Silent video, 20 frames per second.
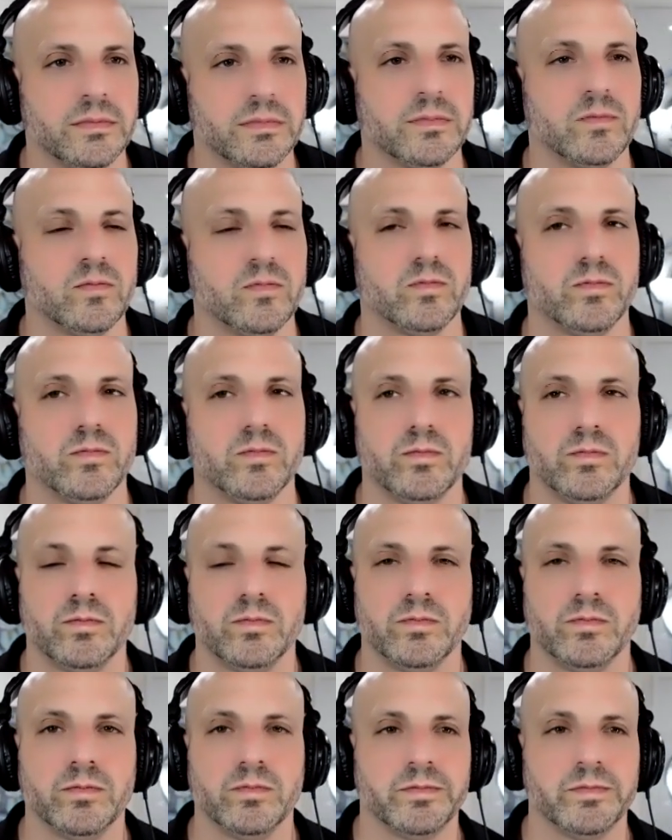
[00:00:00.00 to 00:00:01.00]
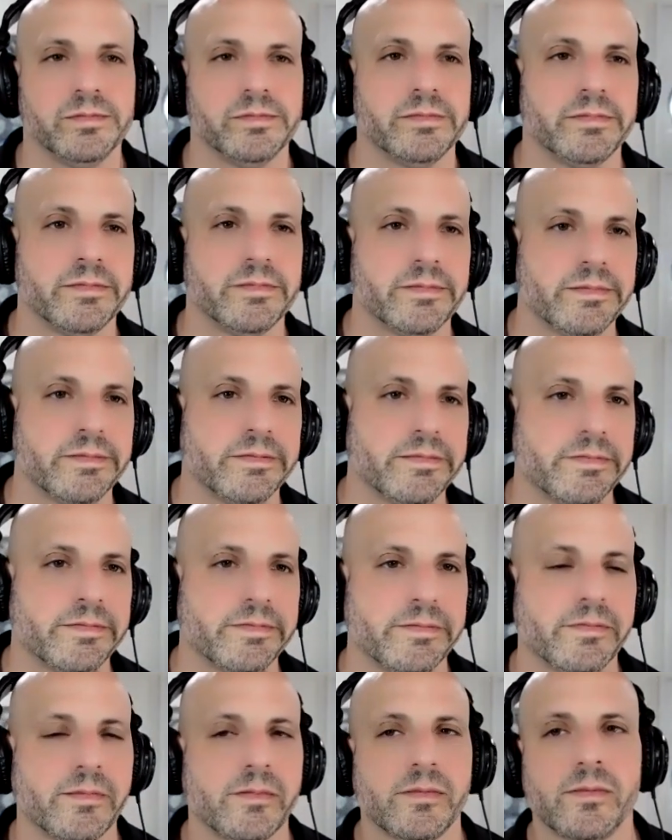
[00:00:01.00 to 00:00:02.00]

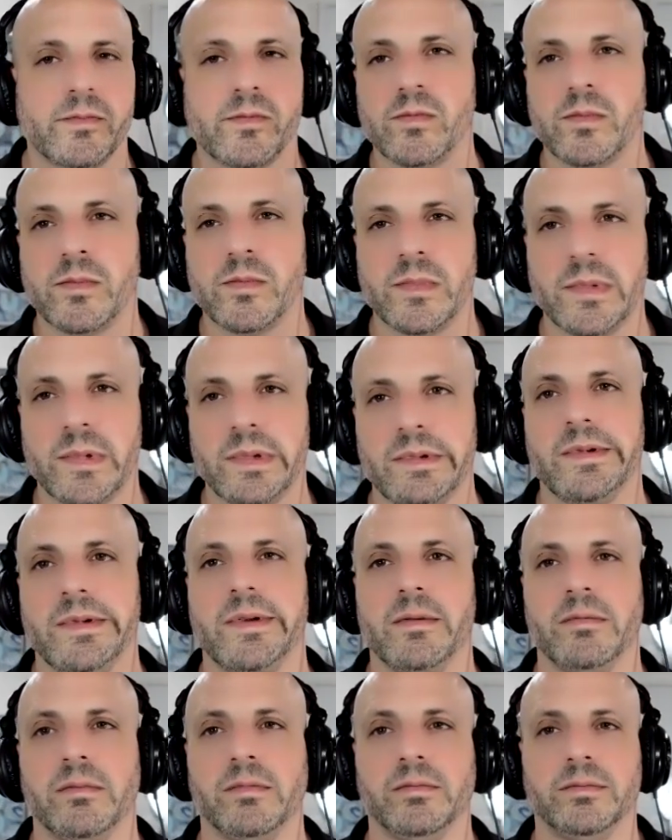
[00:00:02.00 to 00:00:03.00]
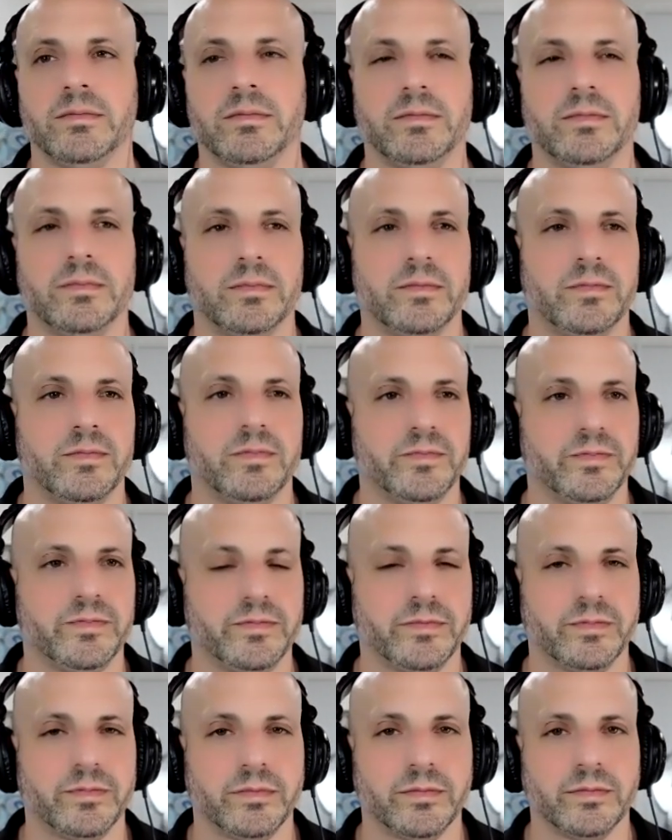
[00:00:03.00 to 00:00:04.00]

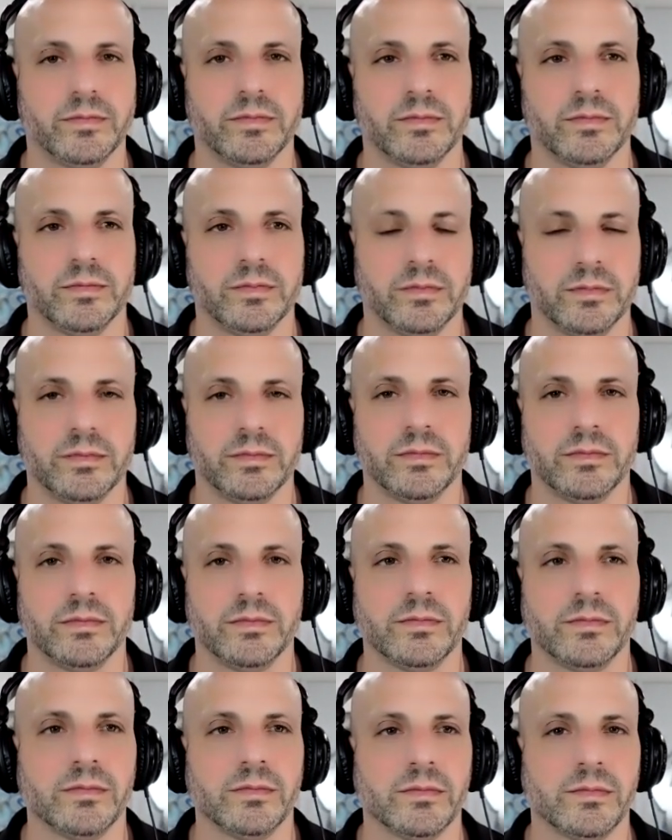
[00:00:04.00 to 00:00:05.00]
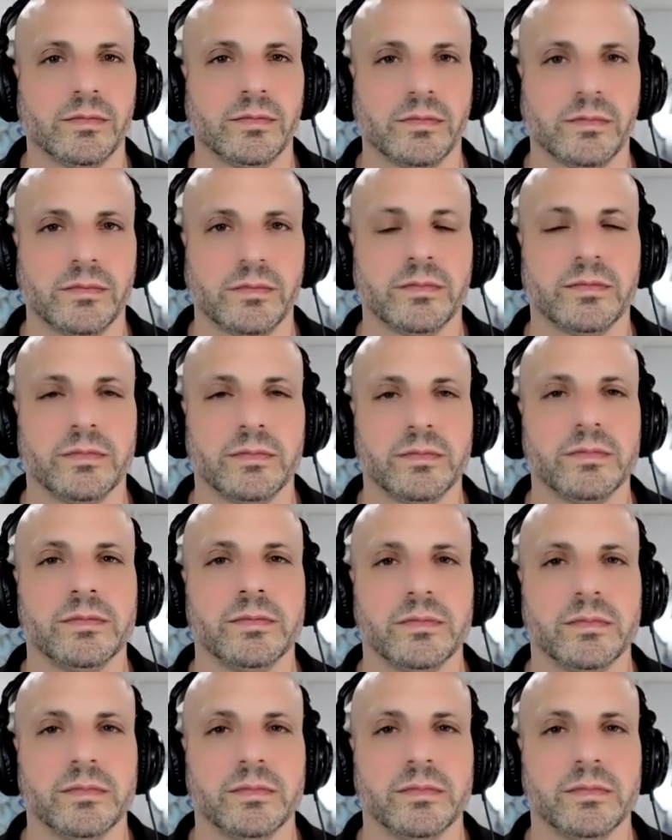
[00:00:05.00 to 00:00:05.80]
The person shown says nothing.